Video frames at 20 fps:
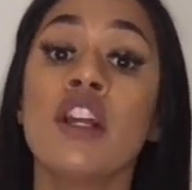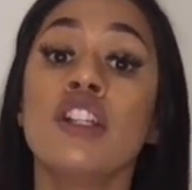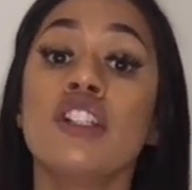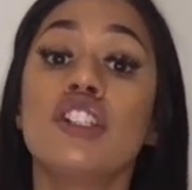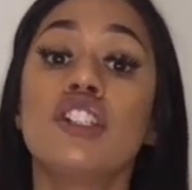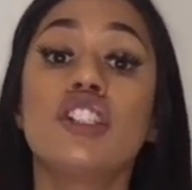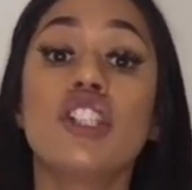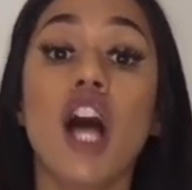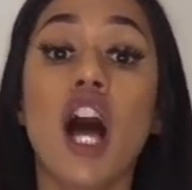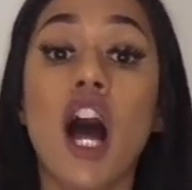
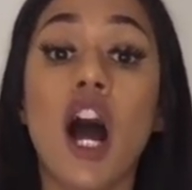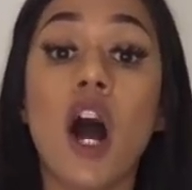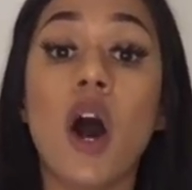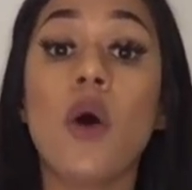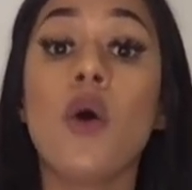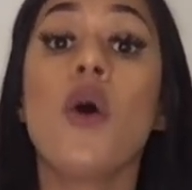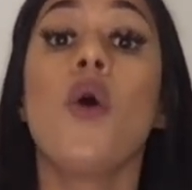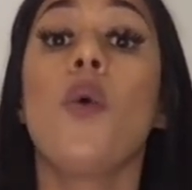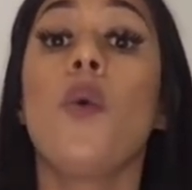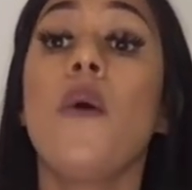
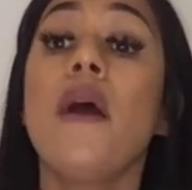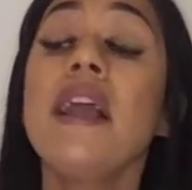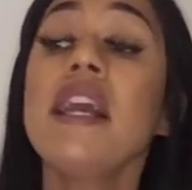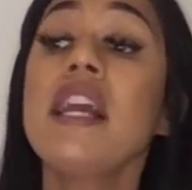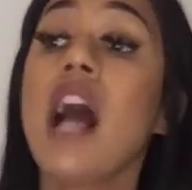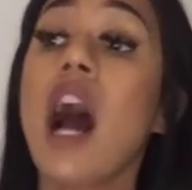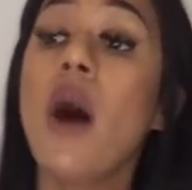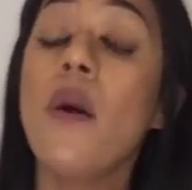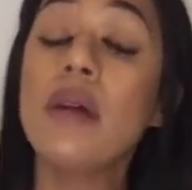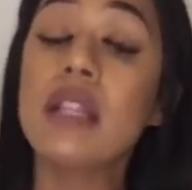So we
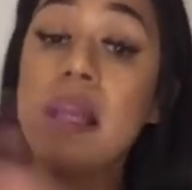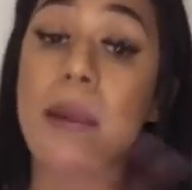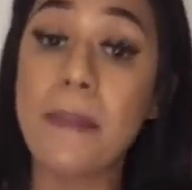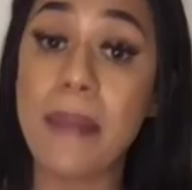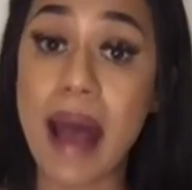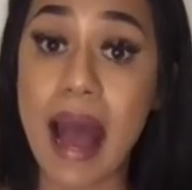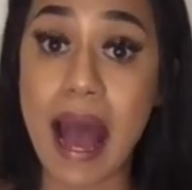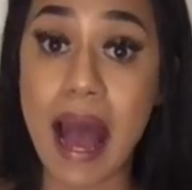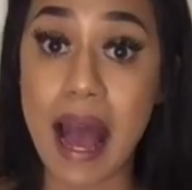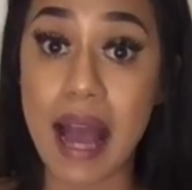go in the
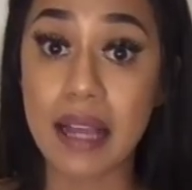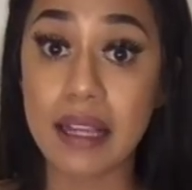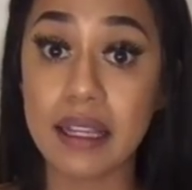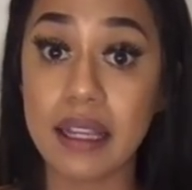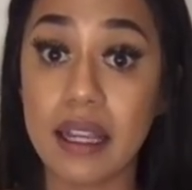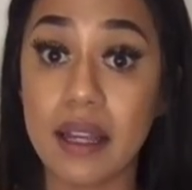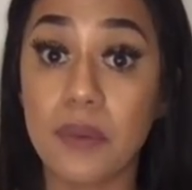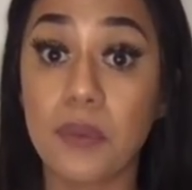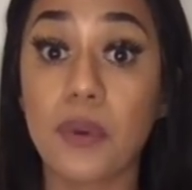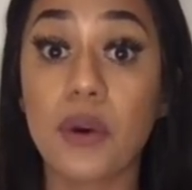back.
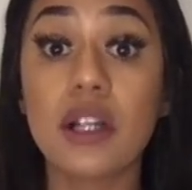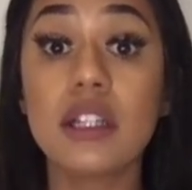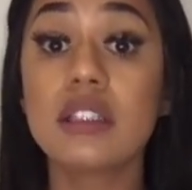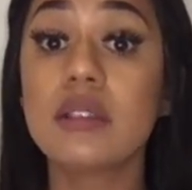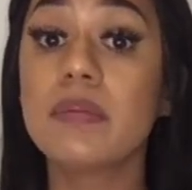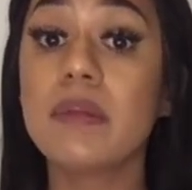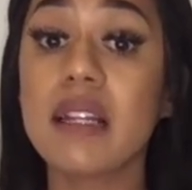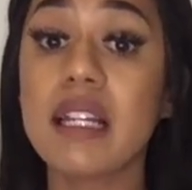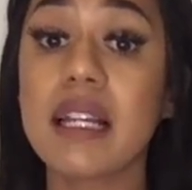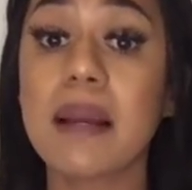We're
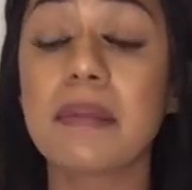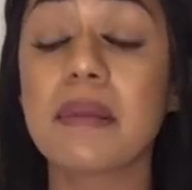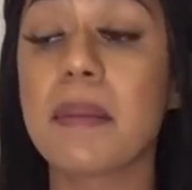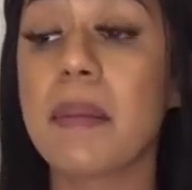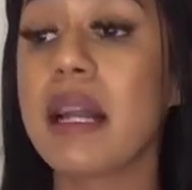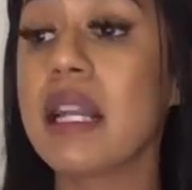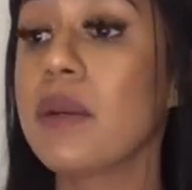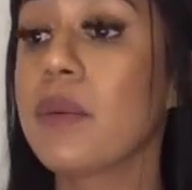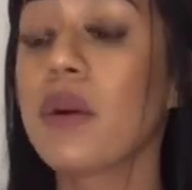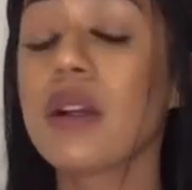splitting up the
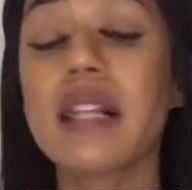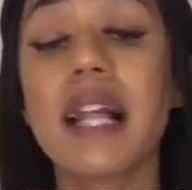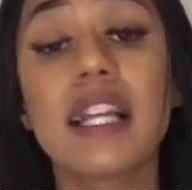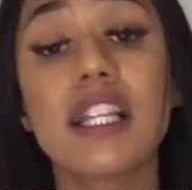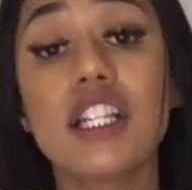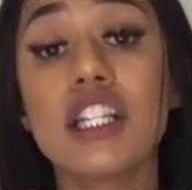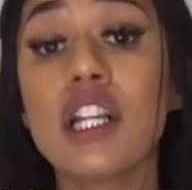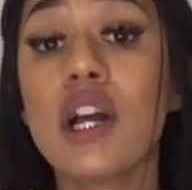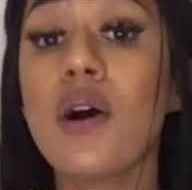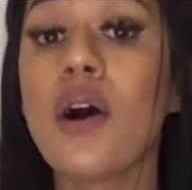money. We're
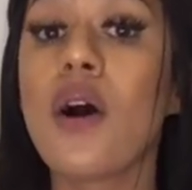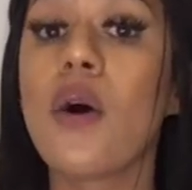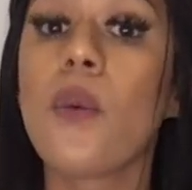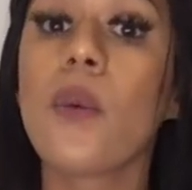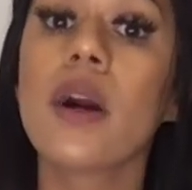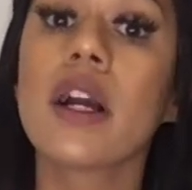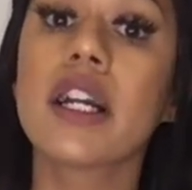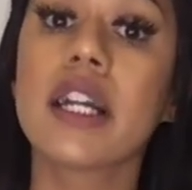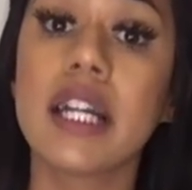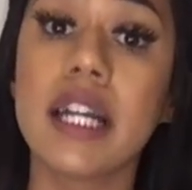like, you know
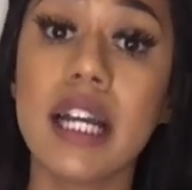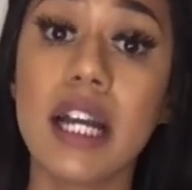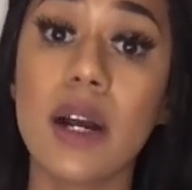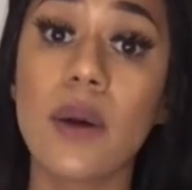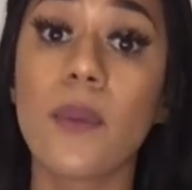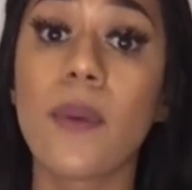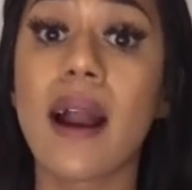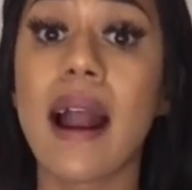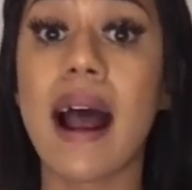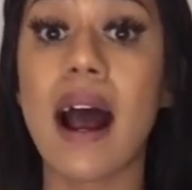what? We're
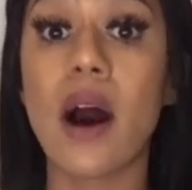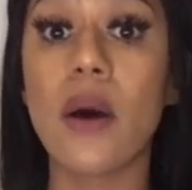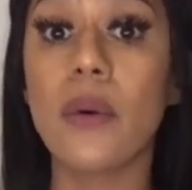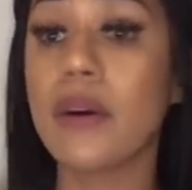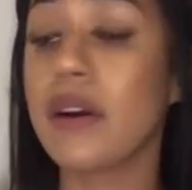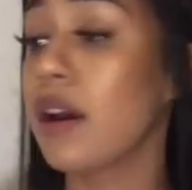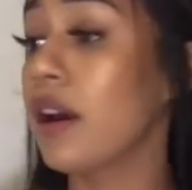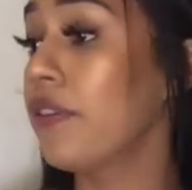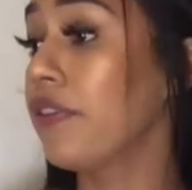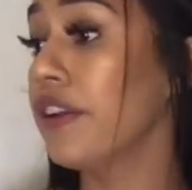good. We're
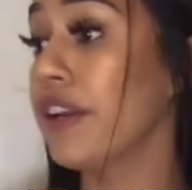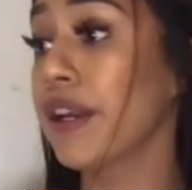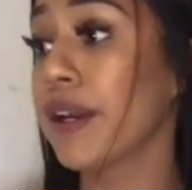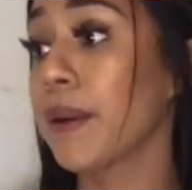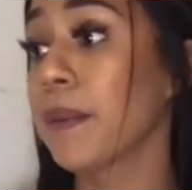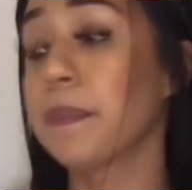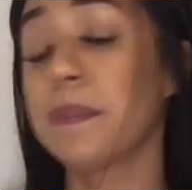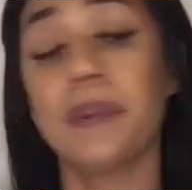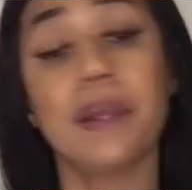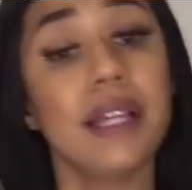out of
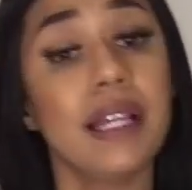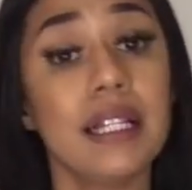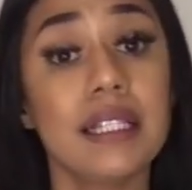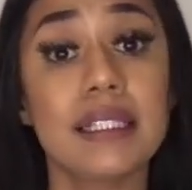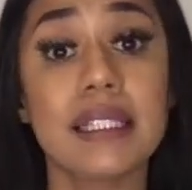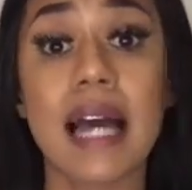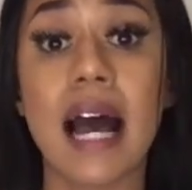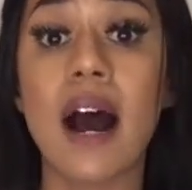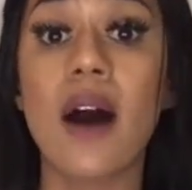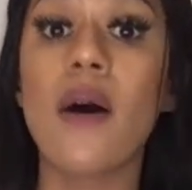here.
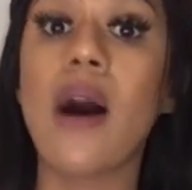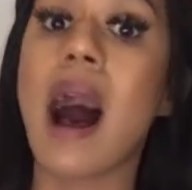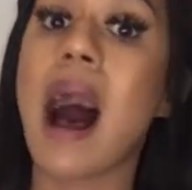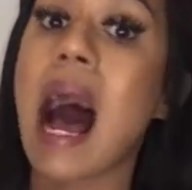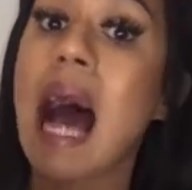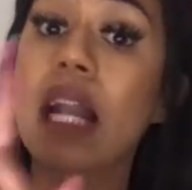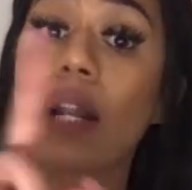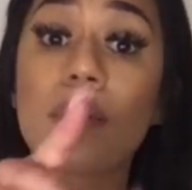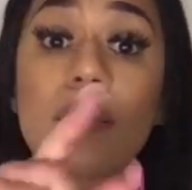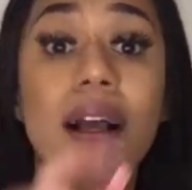Peace out.
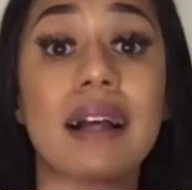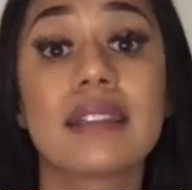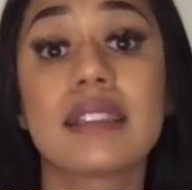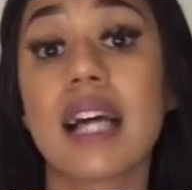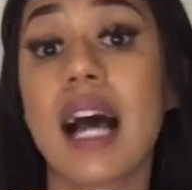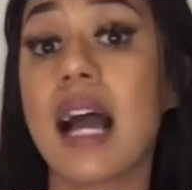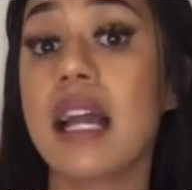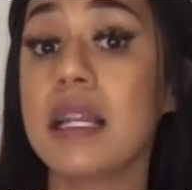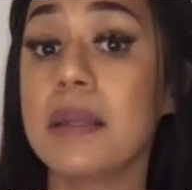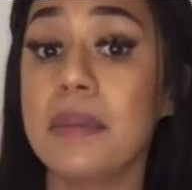I don't got
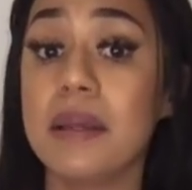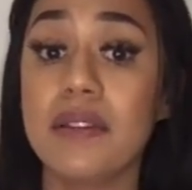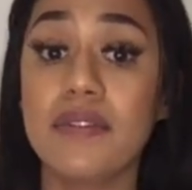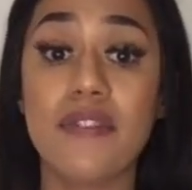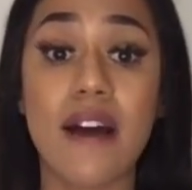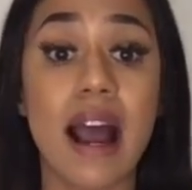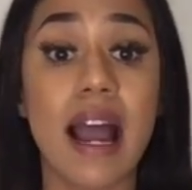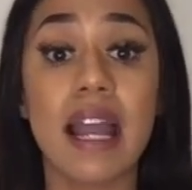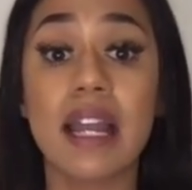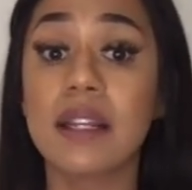time to be
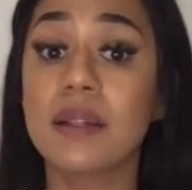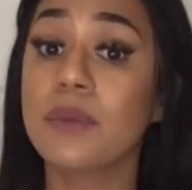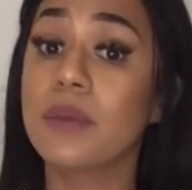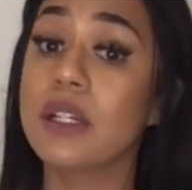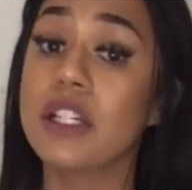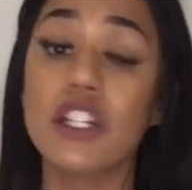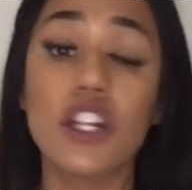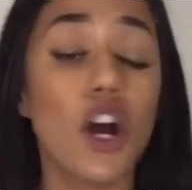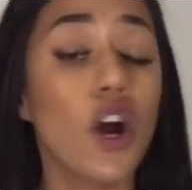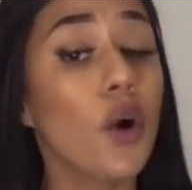fighting
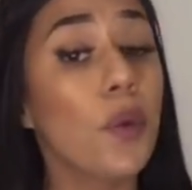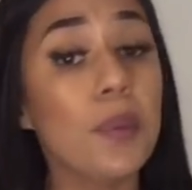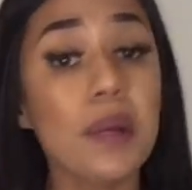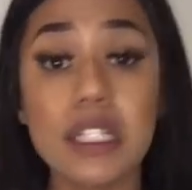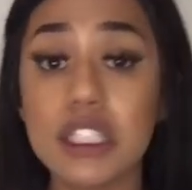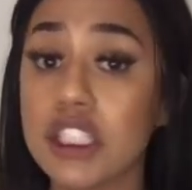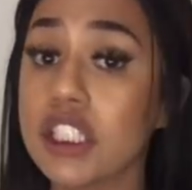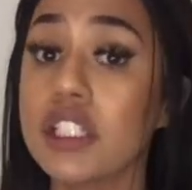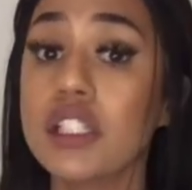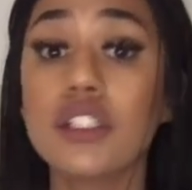with no
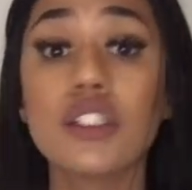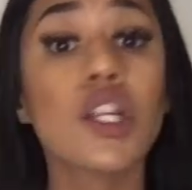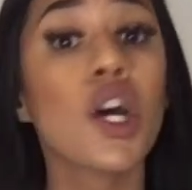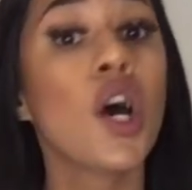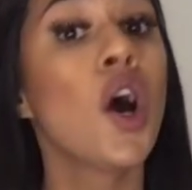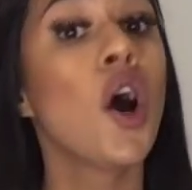bitches